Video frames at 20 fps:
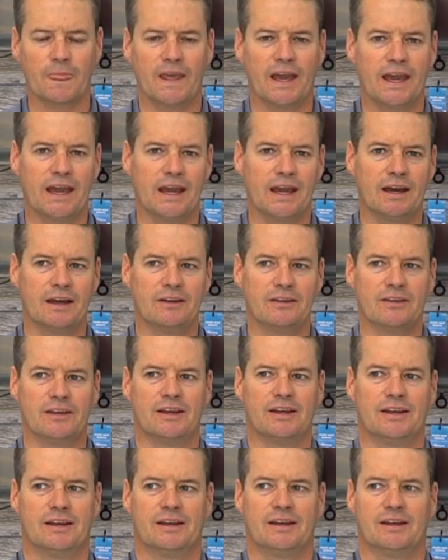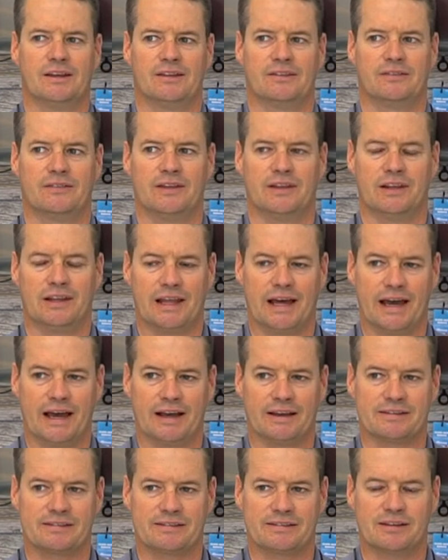And the
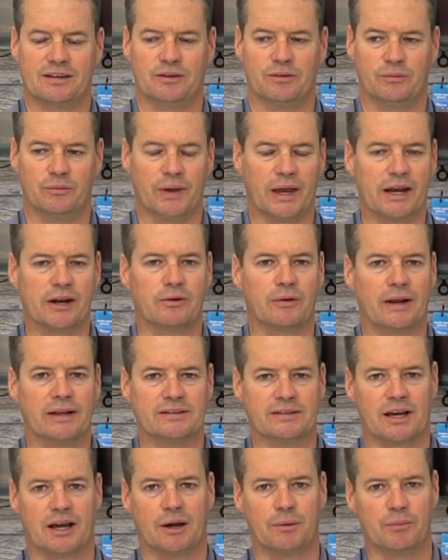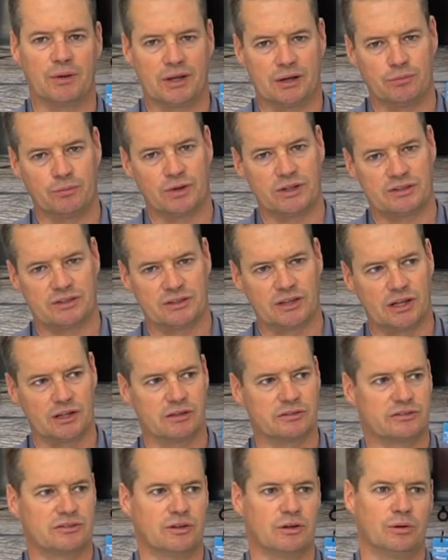last, we had a great time. We went to
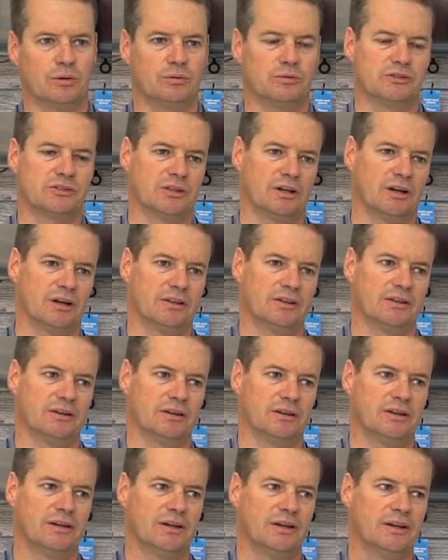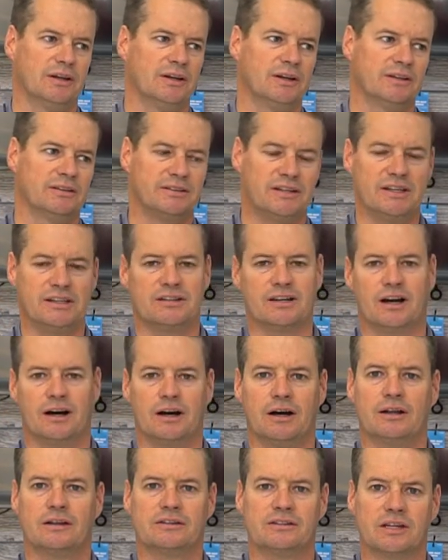Yellowstone, saw the
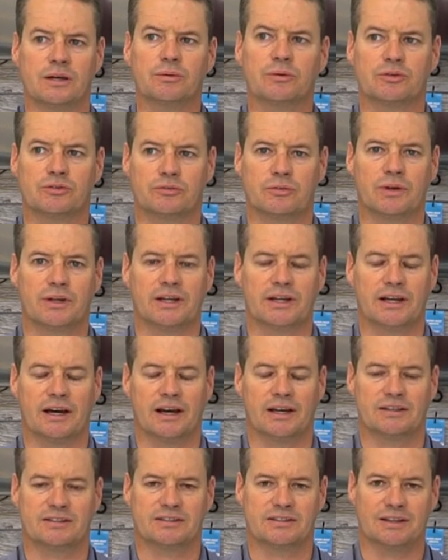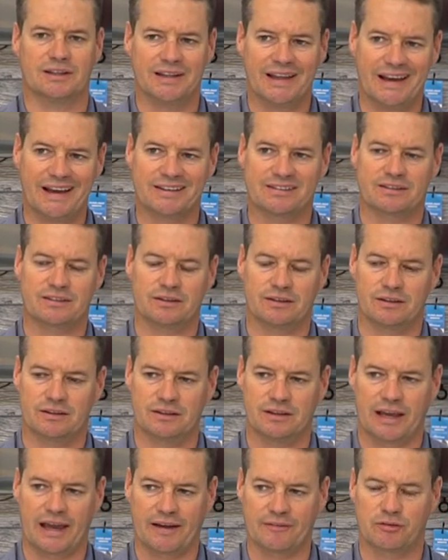Tetons. It was really nice. The last
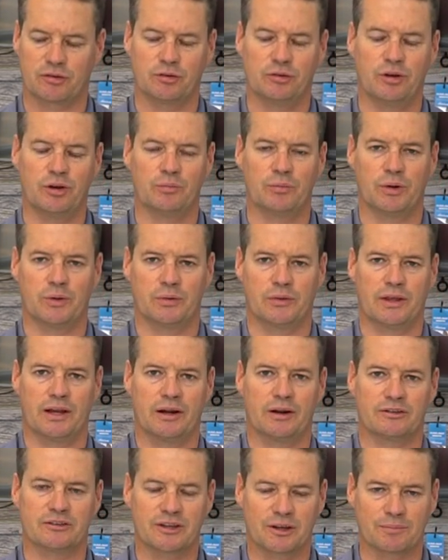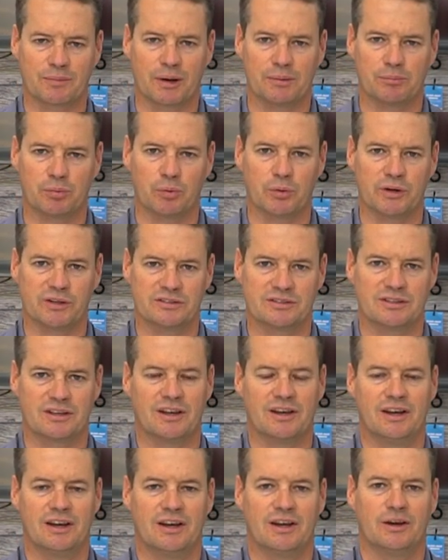afternoon we were there, I took my boys.
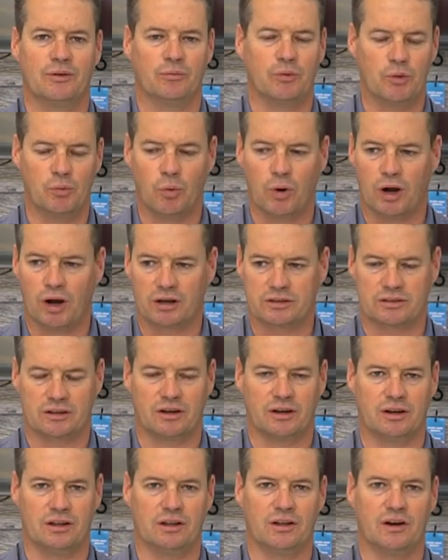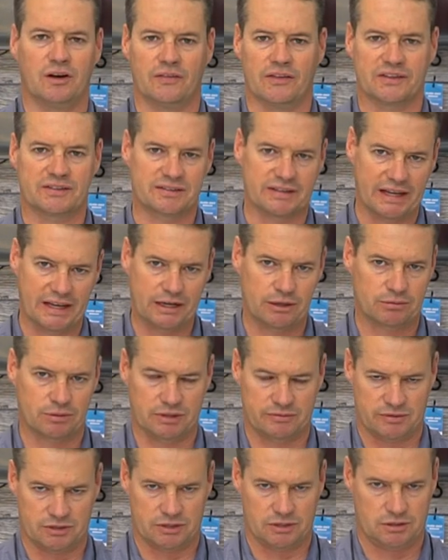We walked along the Snake
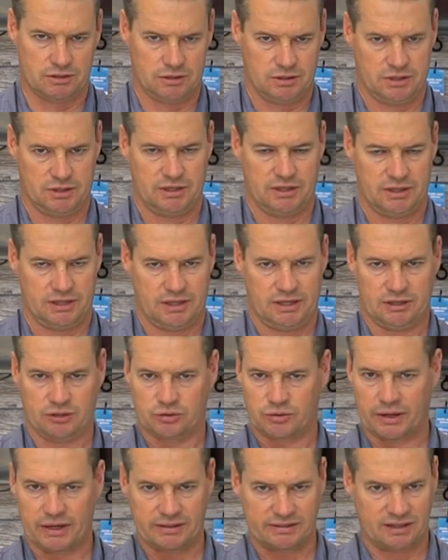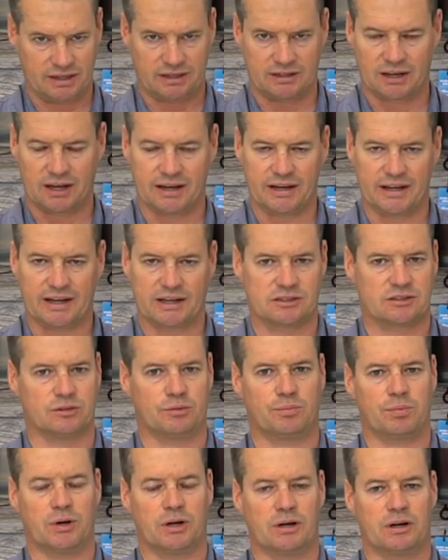River in Grand Teton National
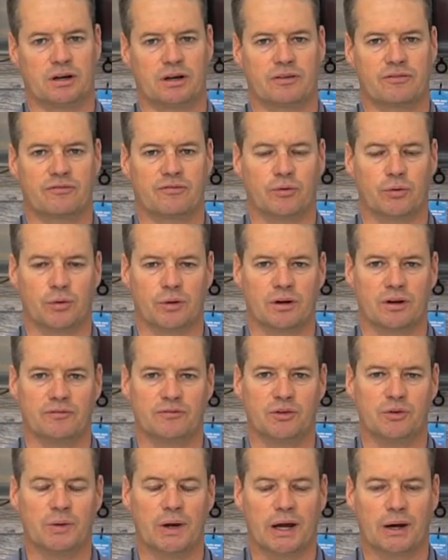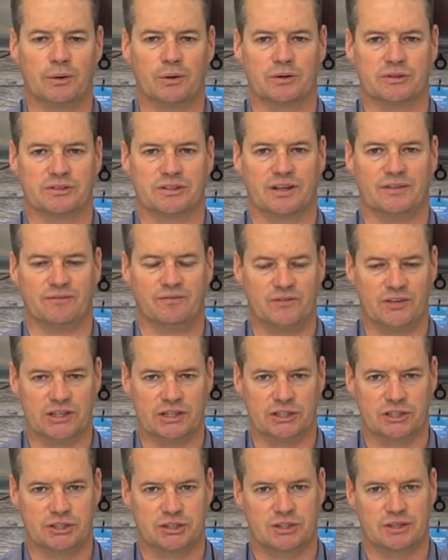Park for a few hours and
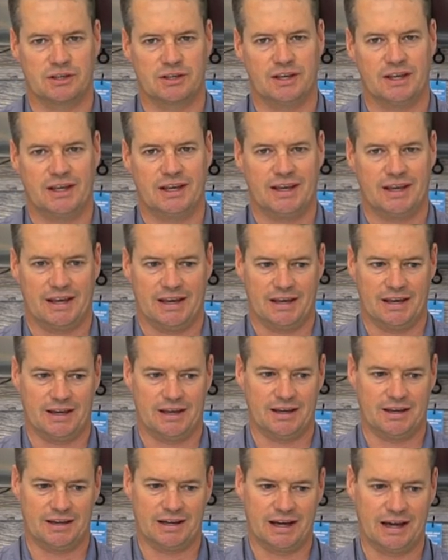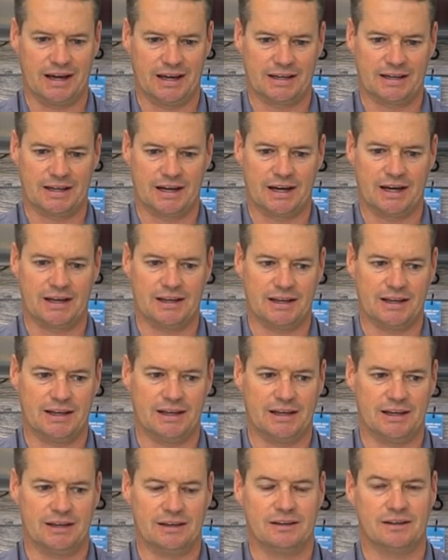fished. And I got
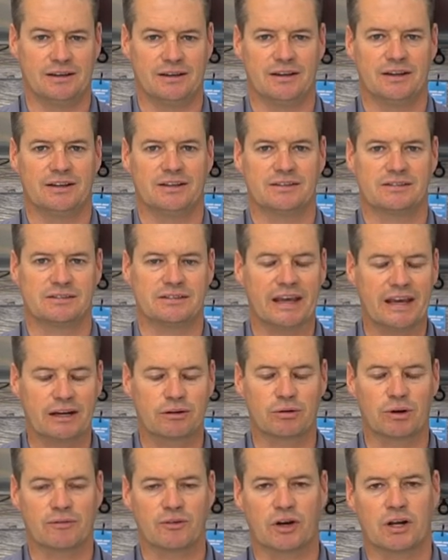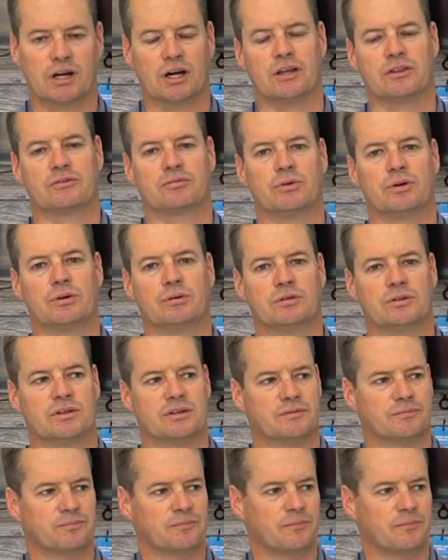a Snake River cutthroat